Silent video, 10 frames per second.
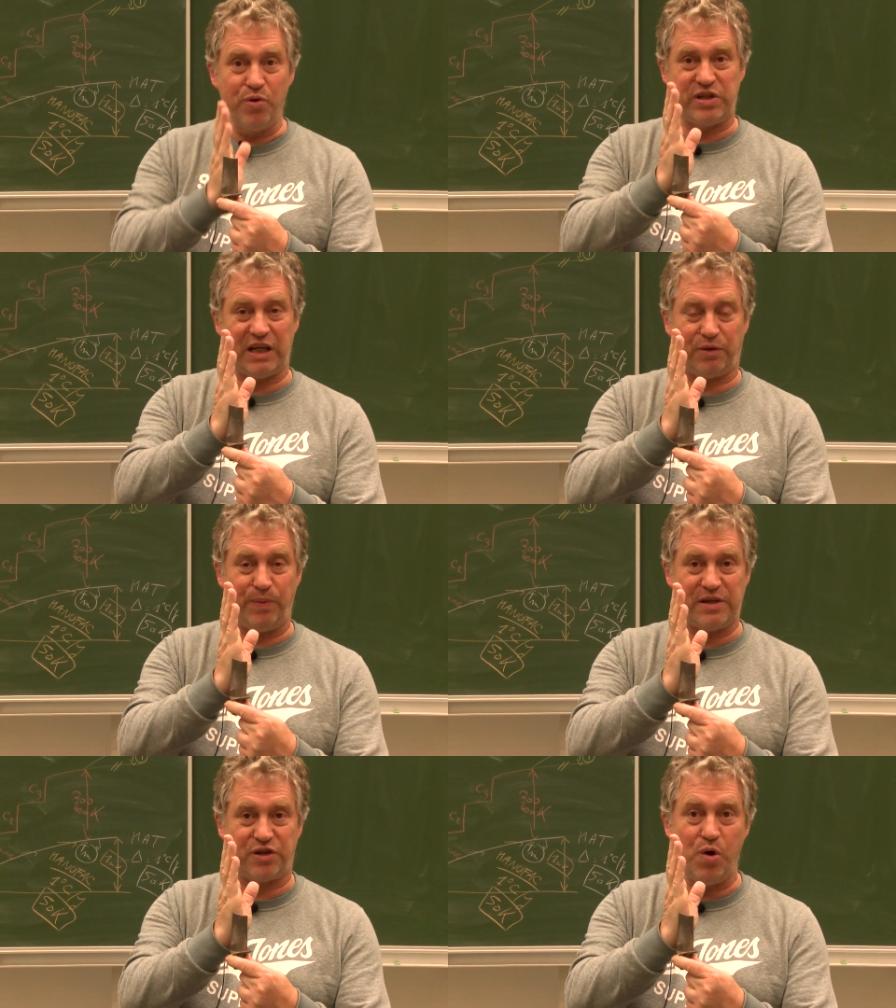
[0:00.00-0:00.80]
it
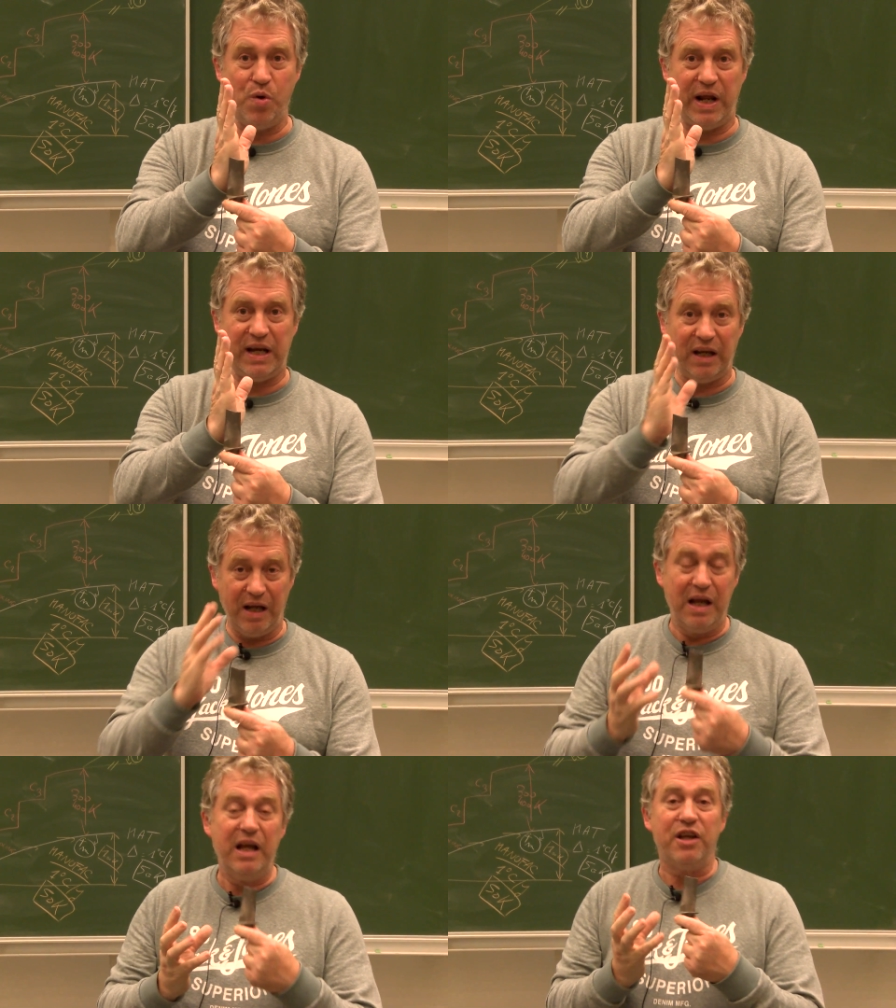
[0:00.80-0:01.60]
with cooling,
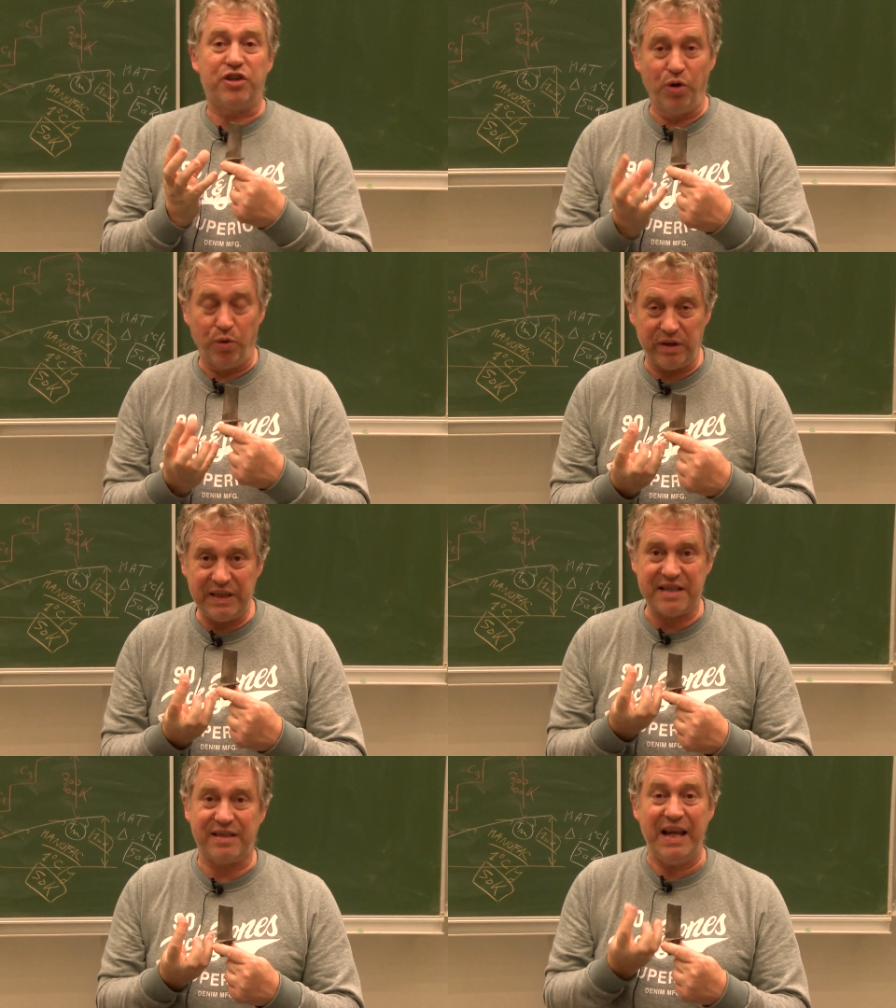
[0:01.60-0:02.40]
so
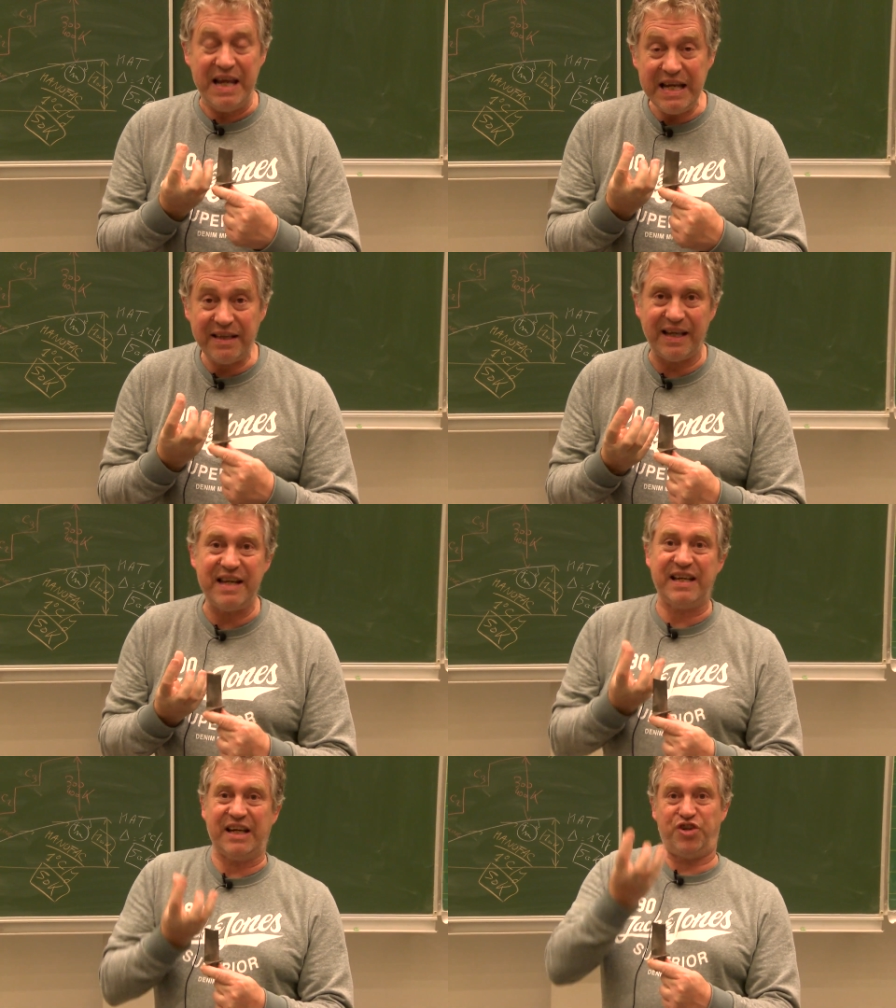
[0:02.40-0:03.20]
this heat
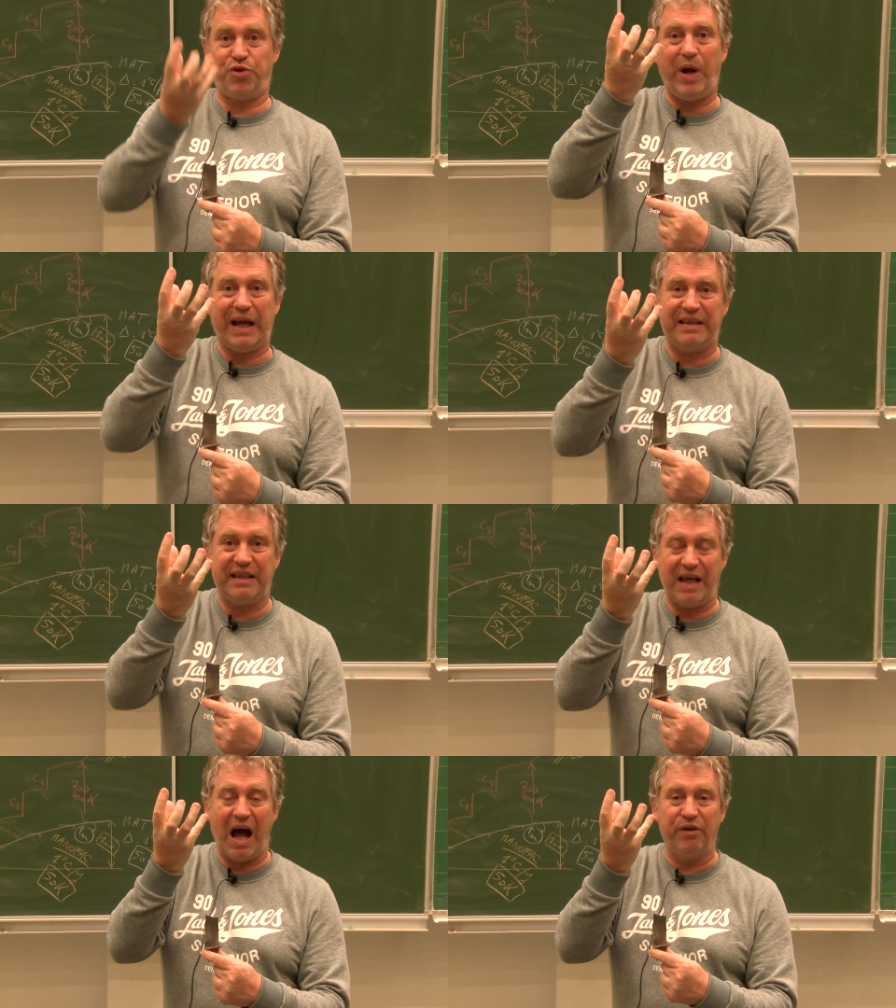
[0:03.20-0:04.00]
is extracted
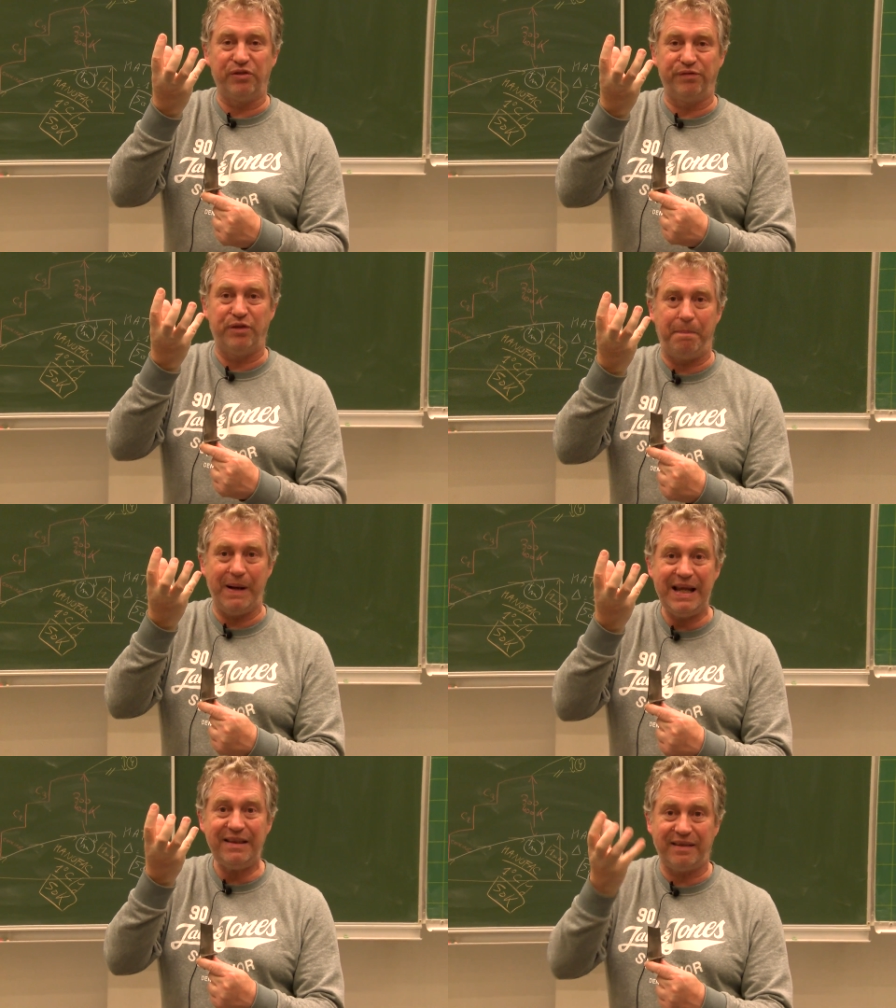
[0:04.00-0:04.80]
out of the
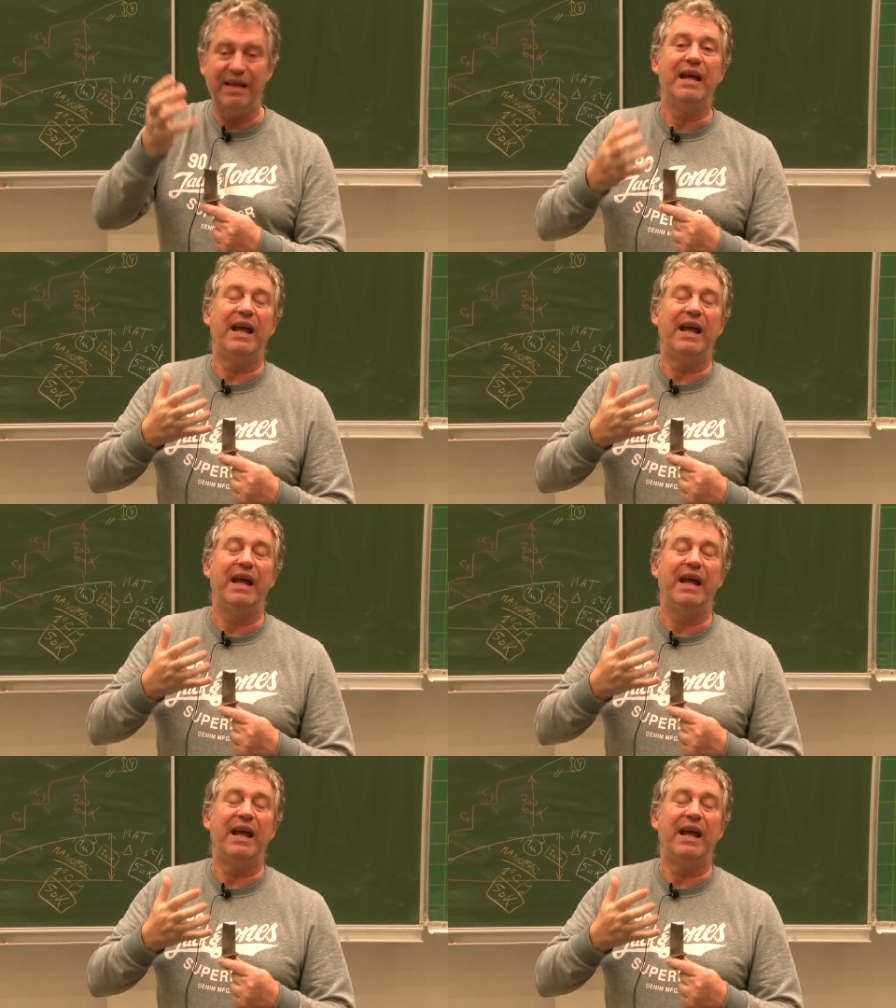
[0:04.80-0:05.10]
blade,